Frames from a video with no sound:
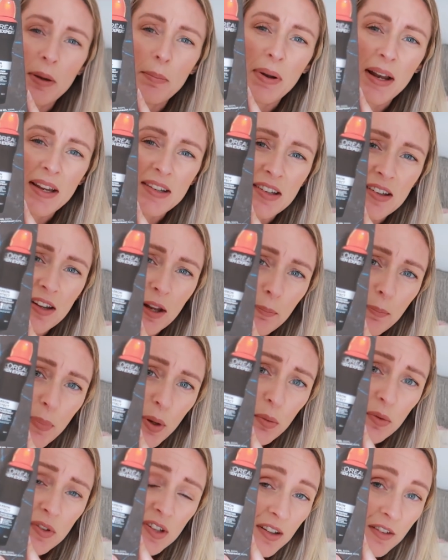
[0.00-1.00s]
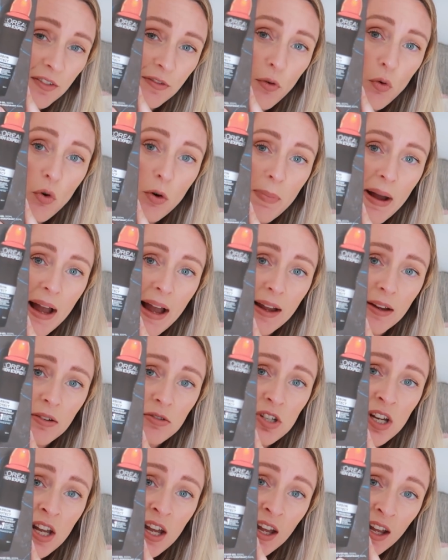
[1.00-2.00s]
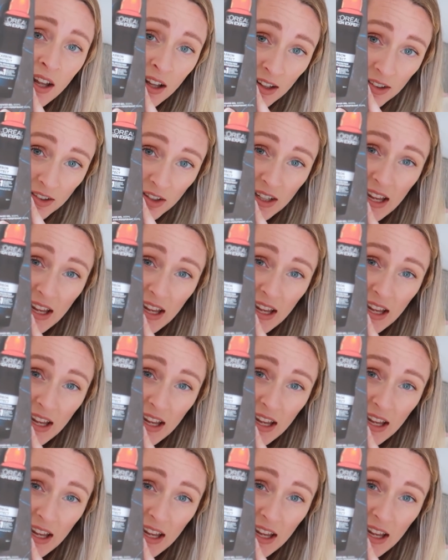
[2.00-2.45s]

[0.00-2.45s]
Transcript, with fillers: in places like Boots is four pounds. So